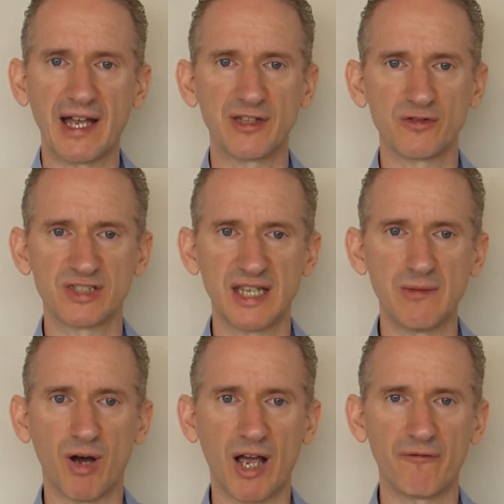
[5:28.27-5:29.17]
and you'll see
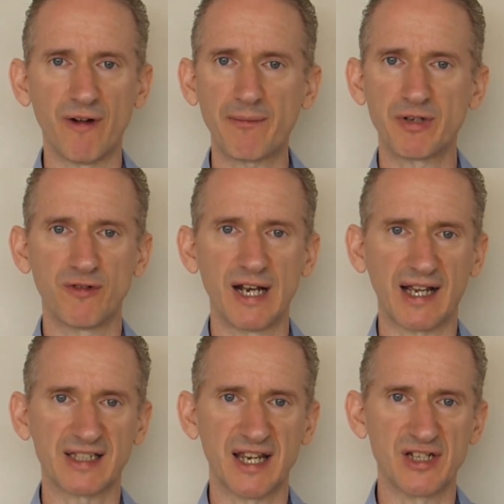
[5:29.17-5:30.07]
my rapid
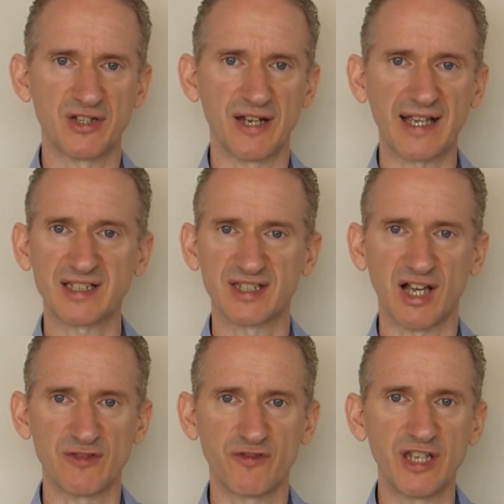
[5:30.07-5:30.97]
relaxation
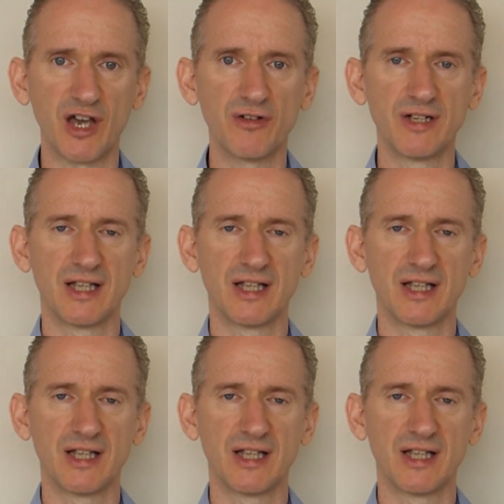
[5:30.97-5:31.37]
exercise video,